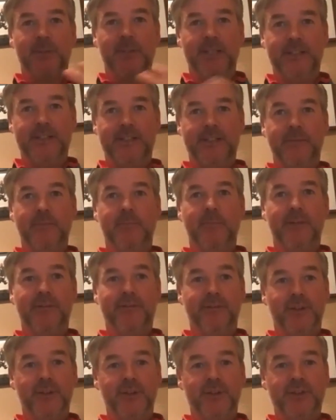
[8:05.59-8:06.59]
when I did my
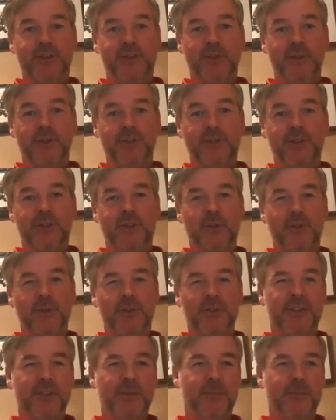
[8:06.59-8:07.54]
first coaching course